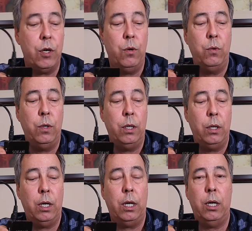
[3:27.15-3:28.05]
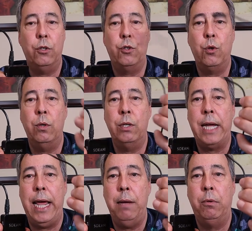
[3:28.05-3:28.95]
own shortened
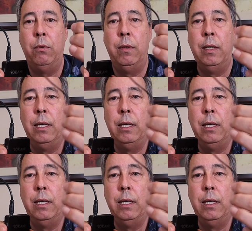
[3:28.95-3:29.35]
cable.